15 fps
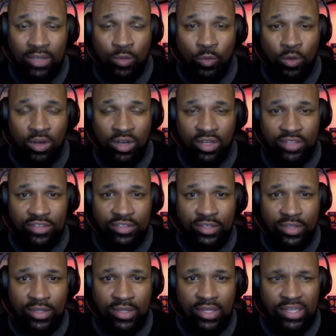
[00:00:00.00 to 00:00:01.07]
was
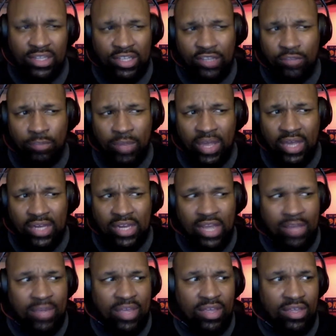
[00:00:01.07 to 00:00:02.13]
this
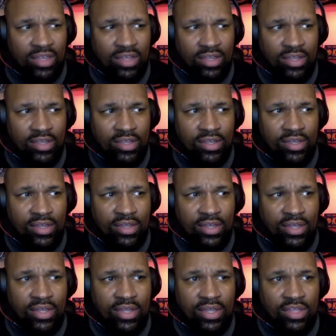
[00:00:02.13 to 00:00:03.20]
pandemic.
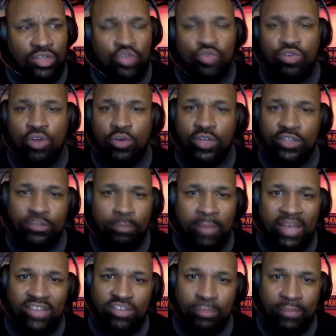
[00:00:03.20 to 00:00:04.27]
You know, these
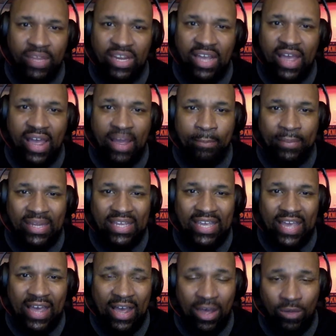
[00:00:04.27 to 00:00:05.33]
major media
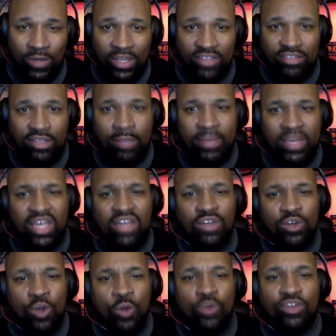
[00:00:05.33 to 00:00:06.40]
outlets, they began
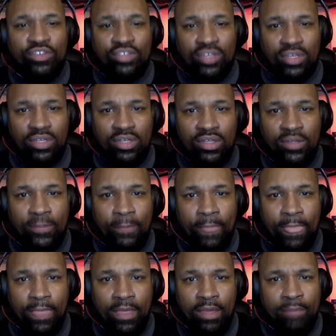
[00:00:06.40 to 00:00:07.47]
noticing
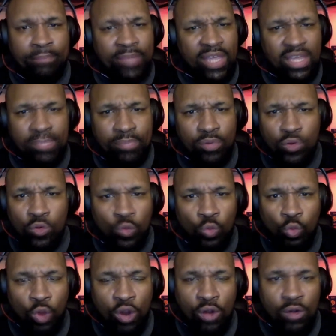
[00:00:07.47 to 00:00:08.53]
people
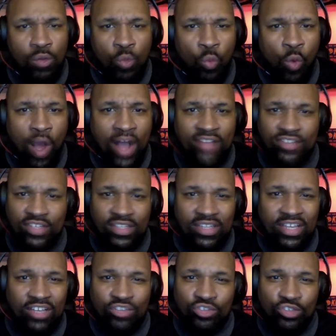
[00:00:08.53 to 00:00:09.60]
weren't watching
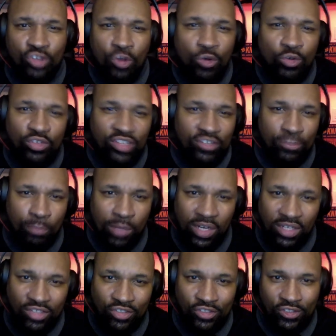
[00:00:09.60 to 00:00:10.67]
their shows as
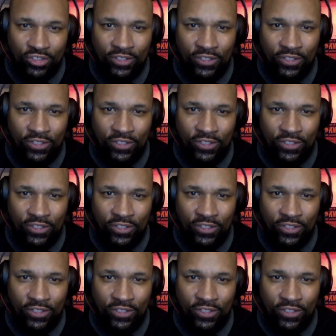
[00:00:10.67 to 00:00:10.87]
much.